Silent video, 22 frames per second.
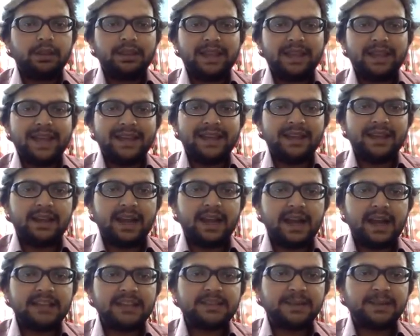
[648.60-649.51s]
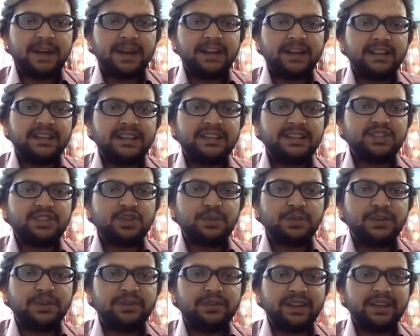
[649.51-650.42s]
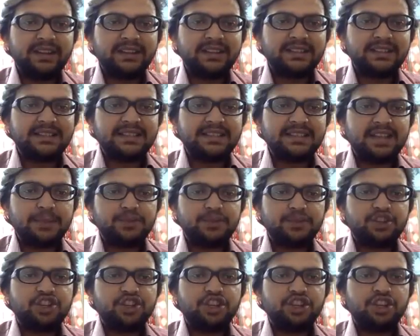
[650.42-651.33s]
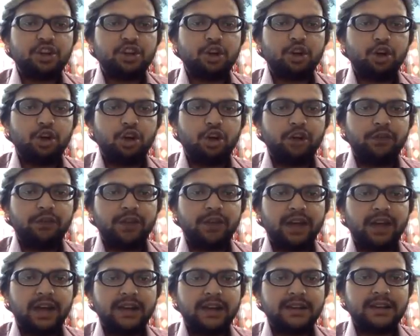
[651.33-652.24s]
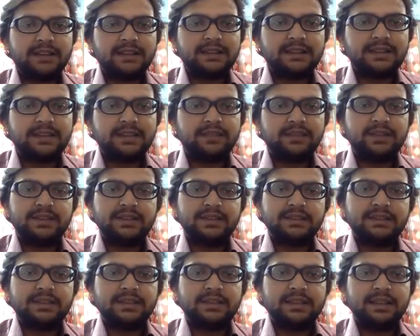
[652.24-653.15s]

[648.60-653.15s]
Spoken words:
And last part is to prevent disruption of our service.